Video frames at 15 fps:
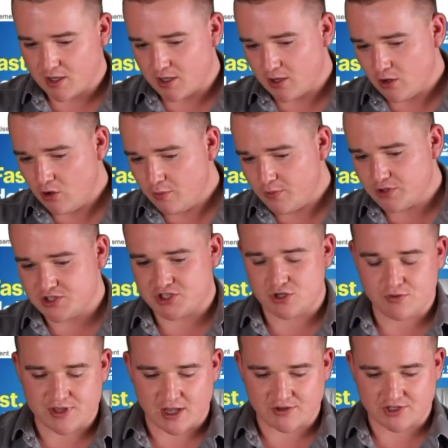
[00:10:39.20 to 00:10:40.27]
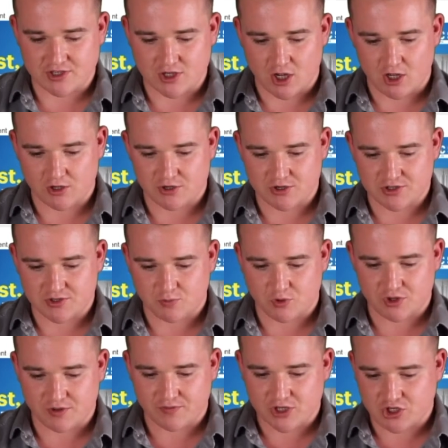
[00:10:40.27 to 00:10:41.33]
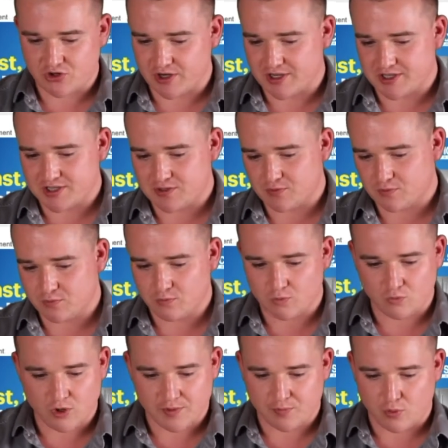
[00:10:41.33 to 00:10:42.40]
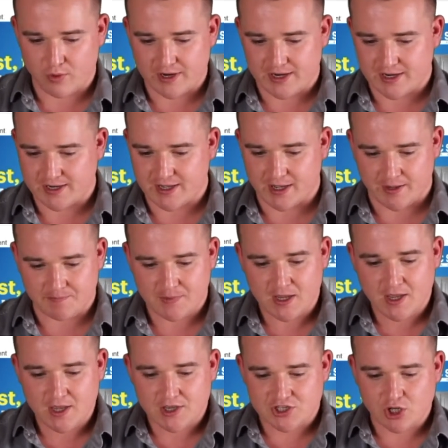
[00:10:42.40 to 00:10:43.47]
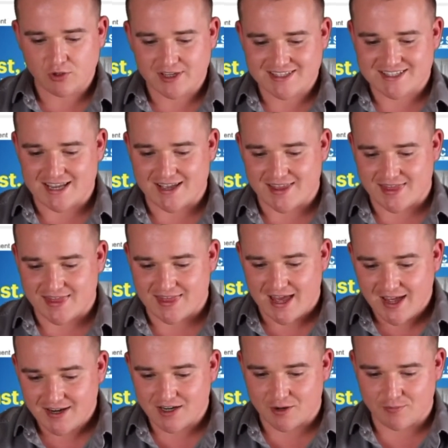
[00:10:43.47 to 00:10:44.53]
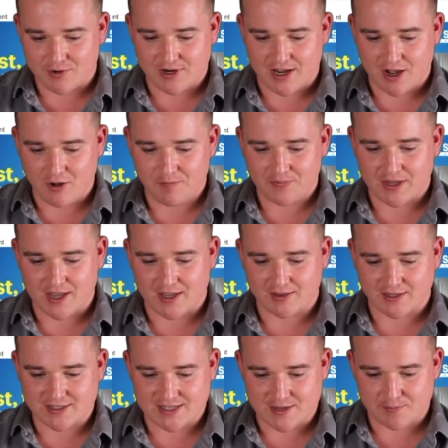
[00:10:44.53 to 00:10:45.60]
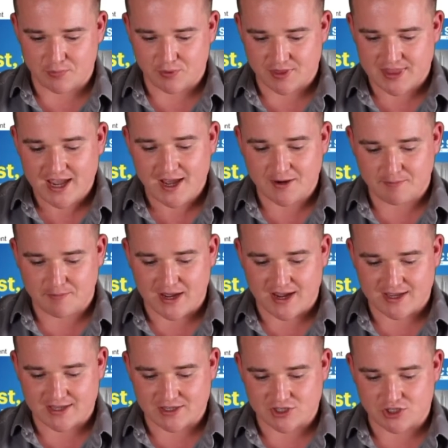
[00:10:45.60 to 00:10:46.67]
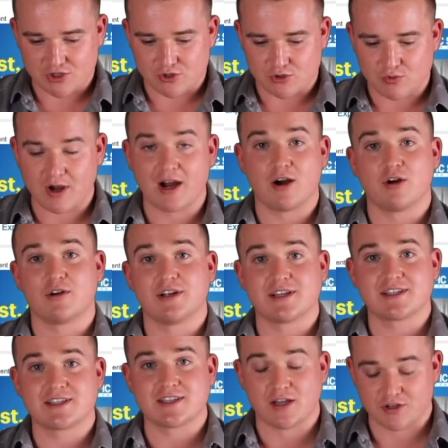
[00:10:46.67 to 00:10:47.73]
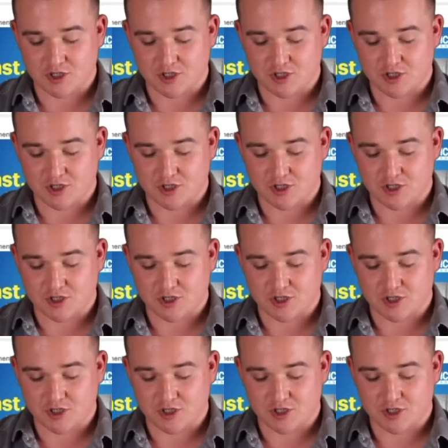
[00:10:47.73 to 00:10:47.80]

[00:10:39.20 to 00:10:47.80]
almost two thousand dollars worth of interest, one point eight K. So let's take that number now and let's input that back into our Excel